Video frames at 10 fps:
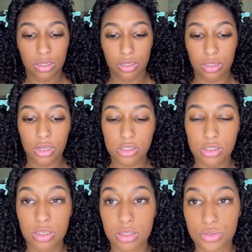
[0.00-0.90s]
y'all
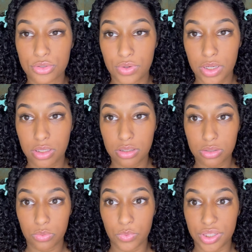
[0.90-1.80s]
seen the trend
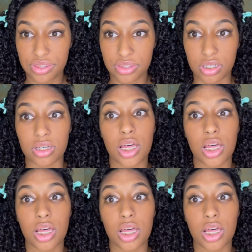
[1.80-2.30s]
with the